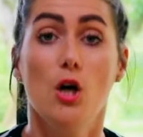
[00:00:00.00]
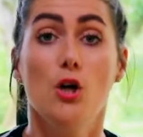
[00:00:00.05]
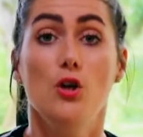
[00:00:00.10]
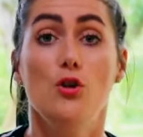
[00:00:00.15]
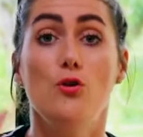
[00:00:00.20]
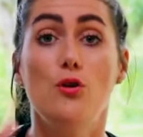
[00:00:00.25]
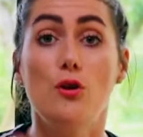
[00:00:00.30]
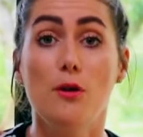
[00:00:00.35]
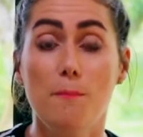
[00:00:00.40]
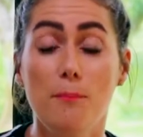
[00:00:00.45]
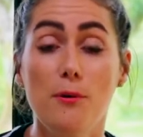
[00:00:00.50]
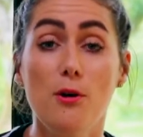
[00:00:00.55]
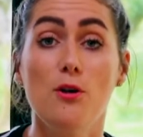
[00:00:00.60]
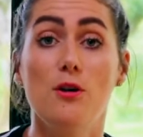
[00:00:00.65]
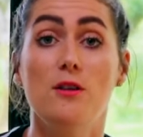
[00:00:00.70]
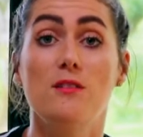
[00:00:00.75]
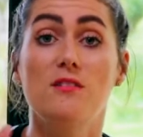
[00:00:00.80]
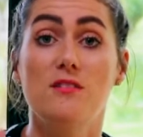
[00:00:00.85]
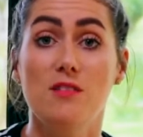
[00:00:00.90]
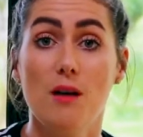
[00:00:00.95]
You could
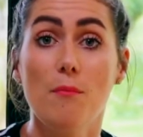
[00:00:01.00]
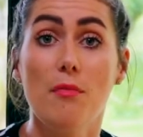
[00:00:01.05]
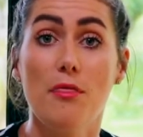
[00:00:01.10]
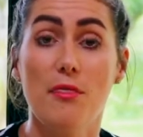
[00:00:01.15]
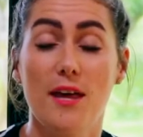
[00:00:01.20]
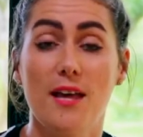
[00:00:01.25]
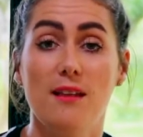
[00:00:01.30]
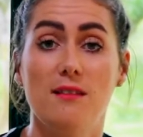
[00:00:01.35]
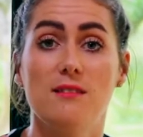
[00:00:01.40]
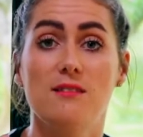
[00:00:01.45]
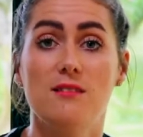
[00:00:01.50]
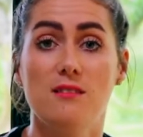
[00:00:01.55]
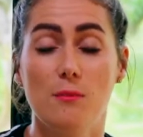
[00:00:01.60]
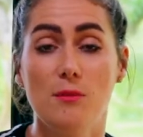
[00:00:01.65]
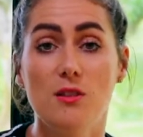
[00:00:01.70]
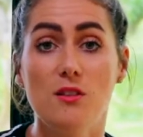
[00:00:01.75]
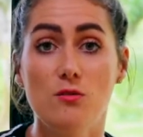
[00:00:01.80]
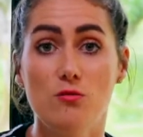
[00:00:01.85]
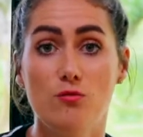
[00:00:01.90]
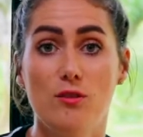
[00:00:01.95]
put something that someone
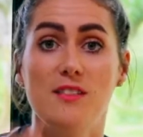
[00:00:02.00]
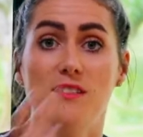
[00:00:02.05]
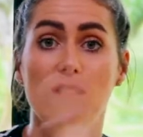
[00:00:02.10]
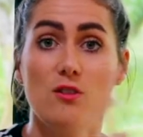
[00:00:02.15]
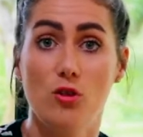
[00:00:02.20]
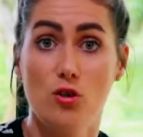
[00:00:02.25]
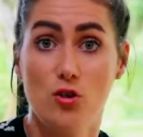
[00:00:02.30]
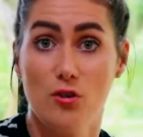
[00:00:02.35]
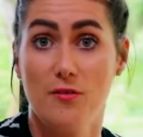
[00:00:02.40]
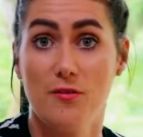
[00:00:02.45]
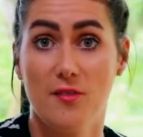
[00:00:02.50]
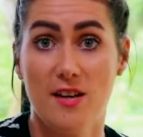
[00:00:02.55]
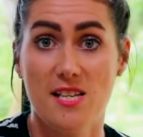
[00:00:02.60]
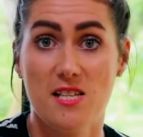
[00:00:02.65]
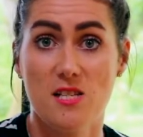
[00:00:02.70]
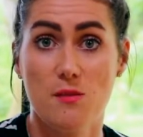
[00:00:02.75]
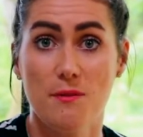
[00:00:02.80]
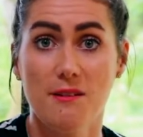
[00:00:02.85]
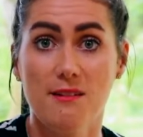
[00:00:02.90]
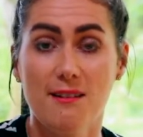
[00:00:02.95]
has written on your
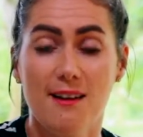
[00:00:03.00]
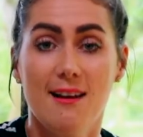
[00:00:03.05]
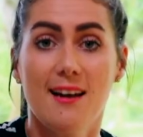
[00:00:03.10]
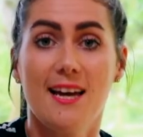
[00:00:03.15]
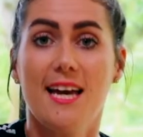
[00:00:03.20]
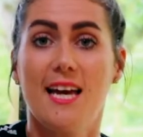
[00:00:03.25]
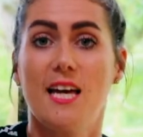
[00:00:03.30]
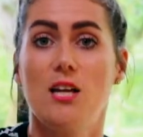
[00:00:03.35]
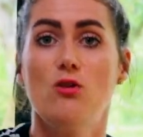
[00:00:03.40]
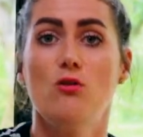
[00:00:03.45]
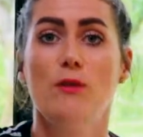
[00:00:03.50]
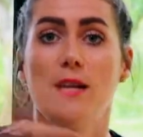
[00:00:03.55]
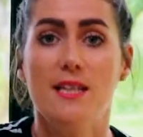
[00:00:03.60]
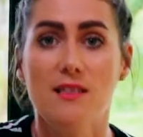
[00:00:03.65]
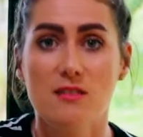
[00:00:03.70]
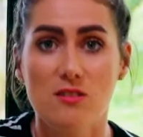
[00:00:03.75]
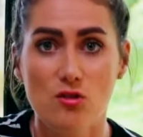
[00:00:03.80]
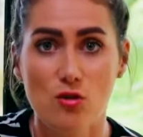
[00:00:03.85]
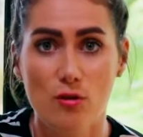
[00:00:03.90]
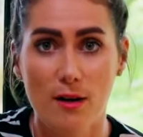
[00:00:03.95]
Facebook in your
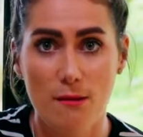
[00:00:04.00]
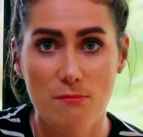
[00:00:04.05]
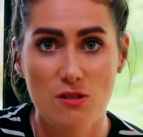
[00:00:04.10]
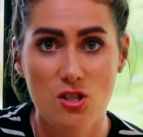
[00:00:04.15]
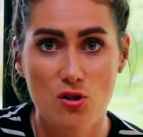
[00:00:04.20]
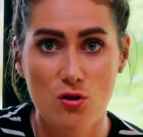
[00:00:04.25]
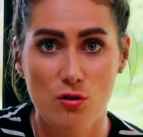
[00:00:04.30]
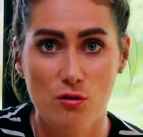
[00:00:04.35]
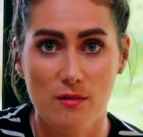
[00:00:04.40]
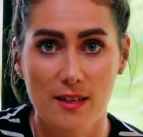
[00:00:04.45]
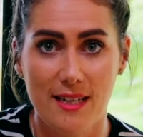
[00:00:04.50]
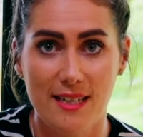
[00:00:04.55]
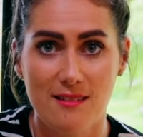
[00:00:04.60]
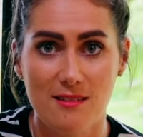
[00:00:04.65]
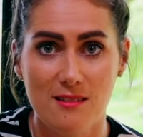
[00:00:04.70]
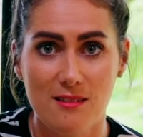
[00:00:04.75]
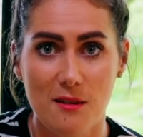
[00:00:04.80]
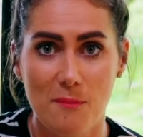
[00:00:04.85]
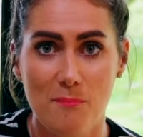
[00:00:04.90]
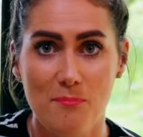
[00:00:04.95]
Instagram
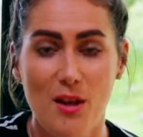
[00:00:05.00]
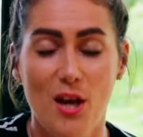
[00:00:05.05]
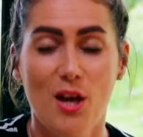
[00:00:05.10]
stories.